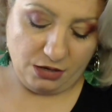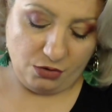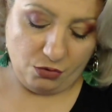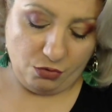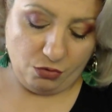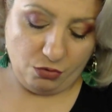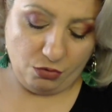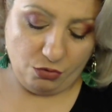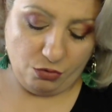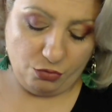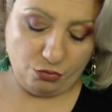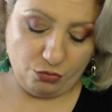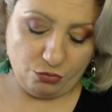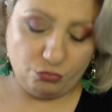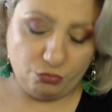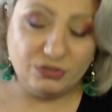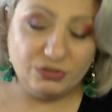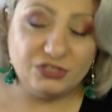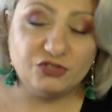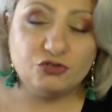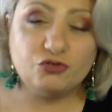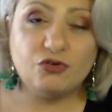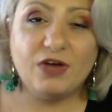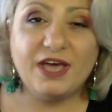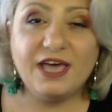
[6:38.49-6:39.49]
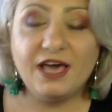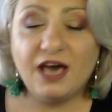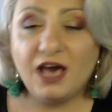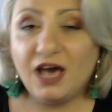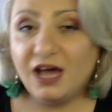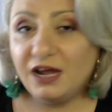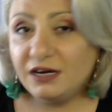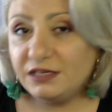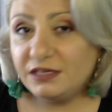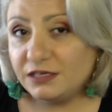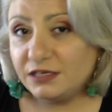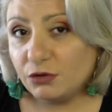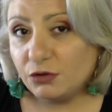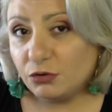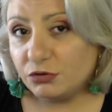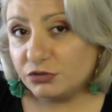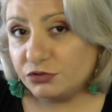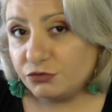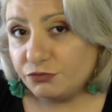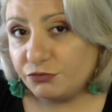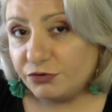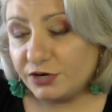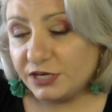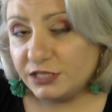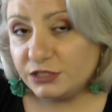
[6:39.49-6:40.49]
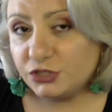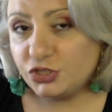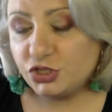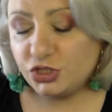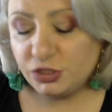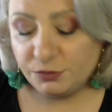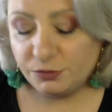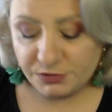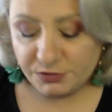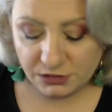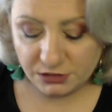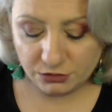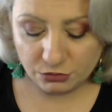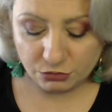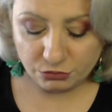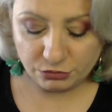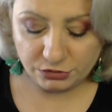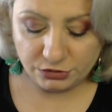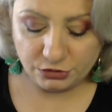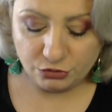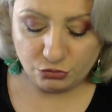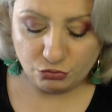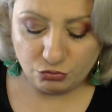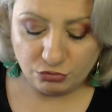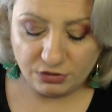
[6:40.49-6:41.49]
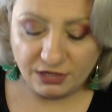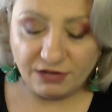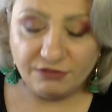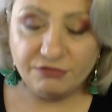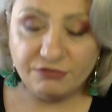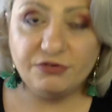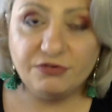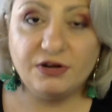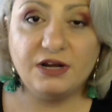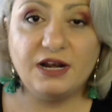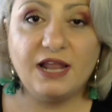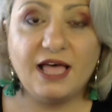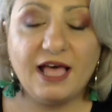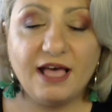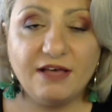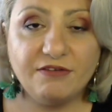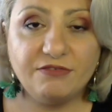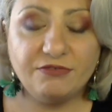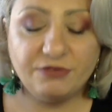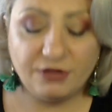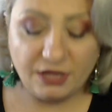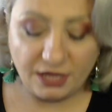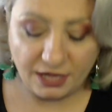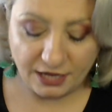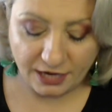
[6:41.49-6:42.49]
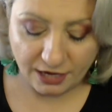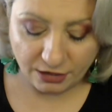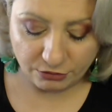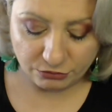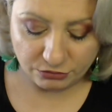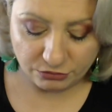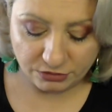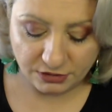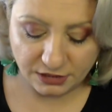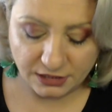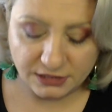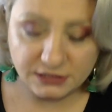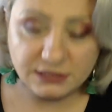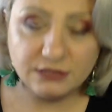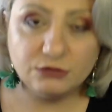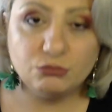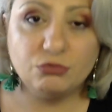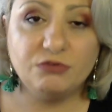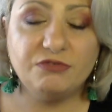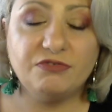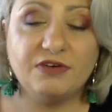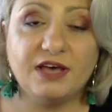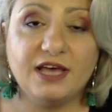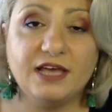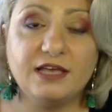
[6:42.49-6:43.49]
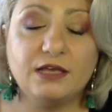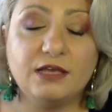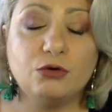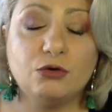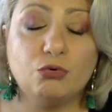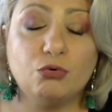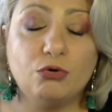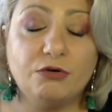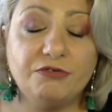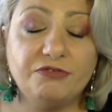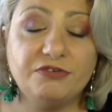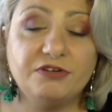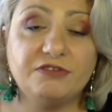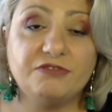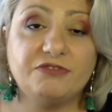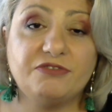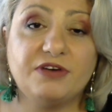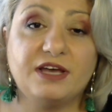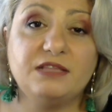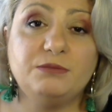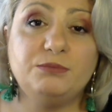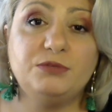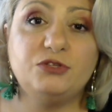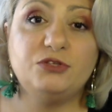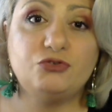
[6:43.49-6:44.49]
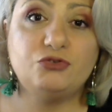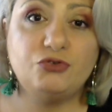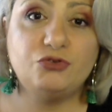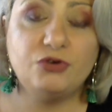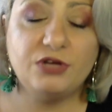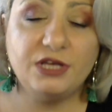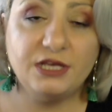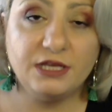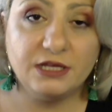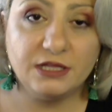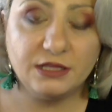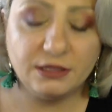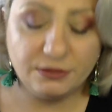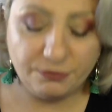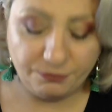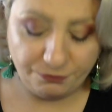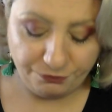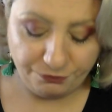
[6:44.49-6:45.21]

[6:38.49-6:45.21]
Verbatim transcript: Or we try hard in our friendships in order to have love around us, and we find you often find betrayal.